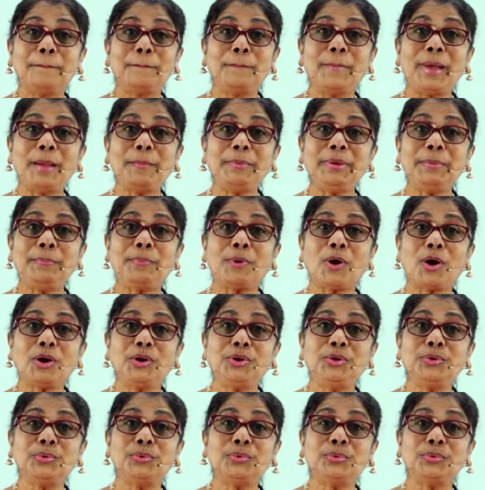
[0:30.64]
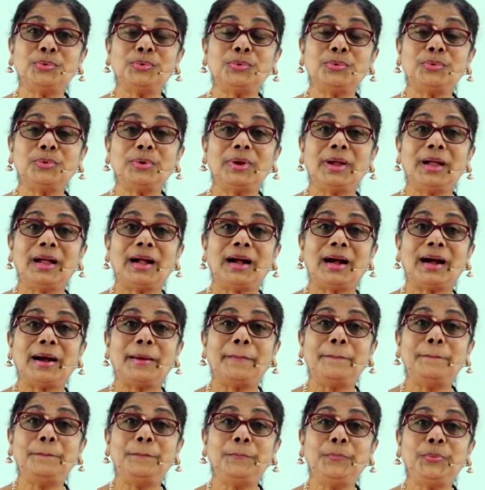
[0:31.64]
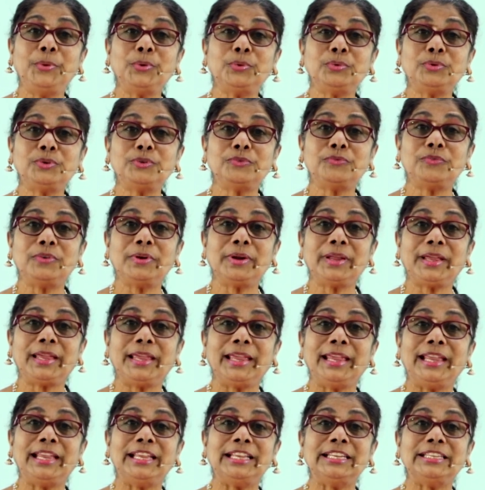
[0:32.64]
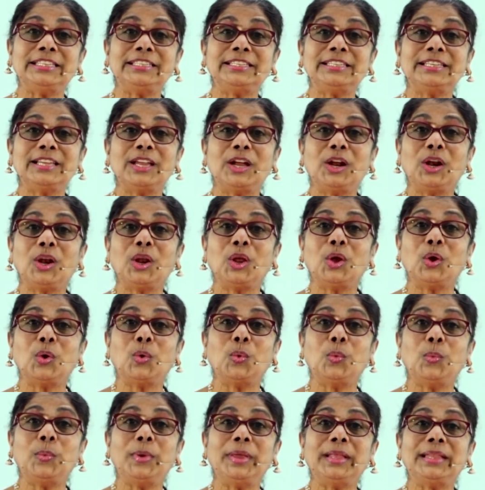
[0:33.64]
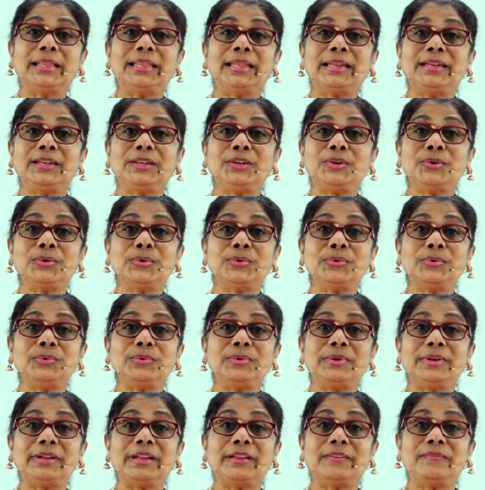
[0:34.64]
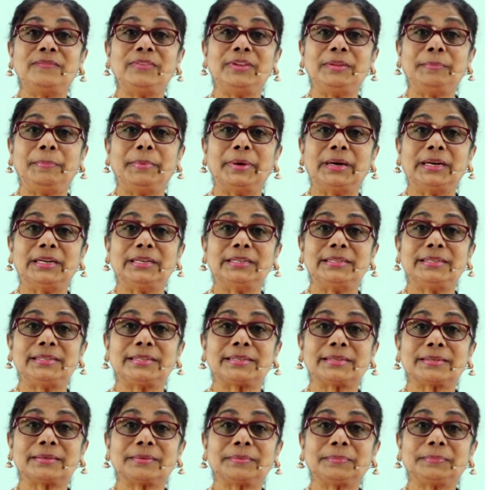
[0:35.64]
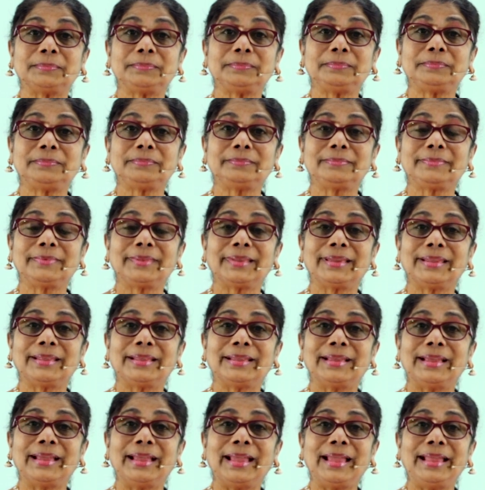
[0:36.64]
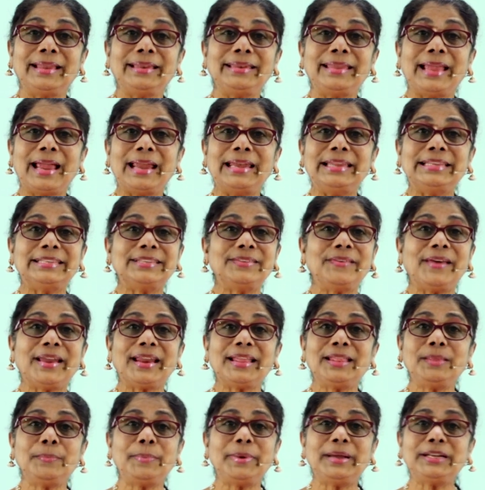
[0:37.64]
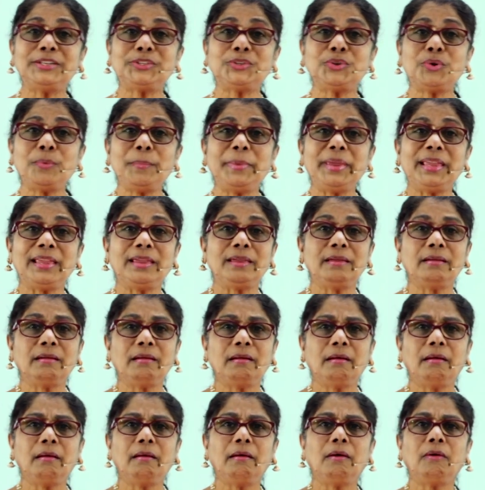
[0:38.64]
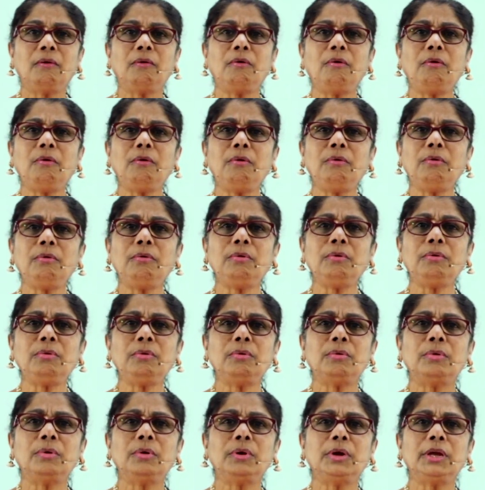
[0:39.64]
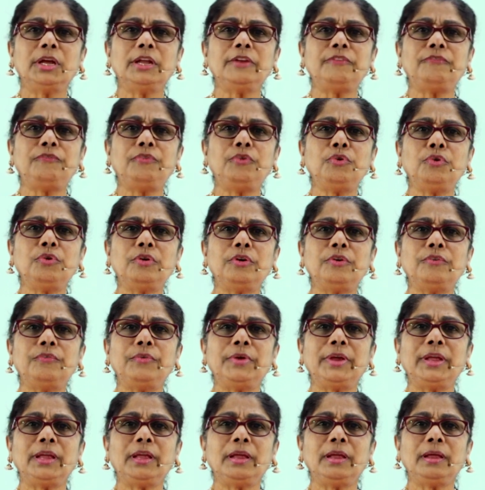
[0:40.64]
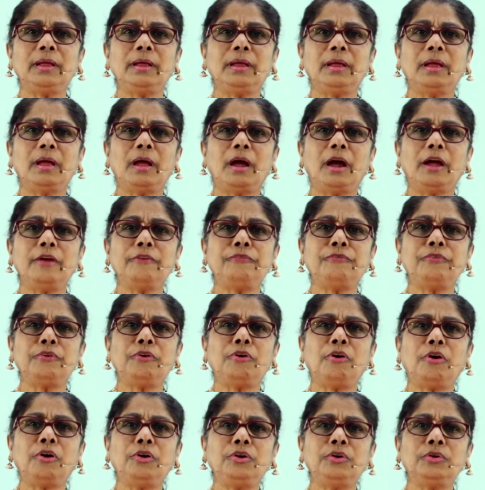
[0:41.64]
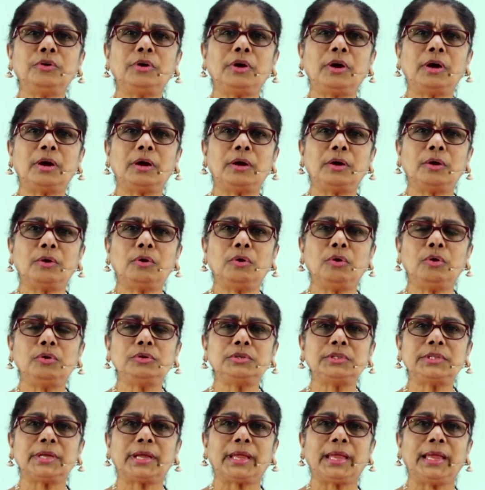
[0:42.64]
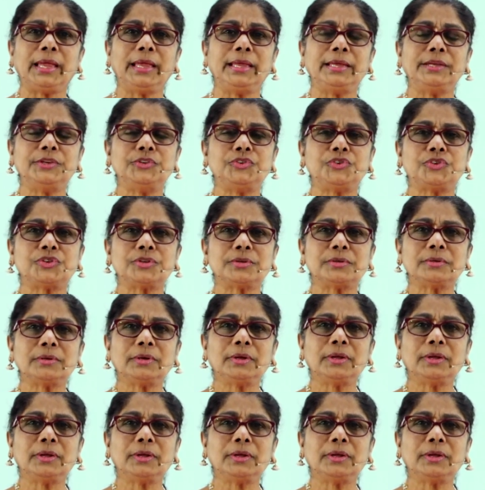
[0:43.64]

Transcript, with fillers: Mommy brought you a beautiful cage with two lovely birds. And daddy said, where are the birds? Show me. Oh, it flew away. I forgot to close the cage.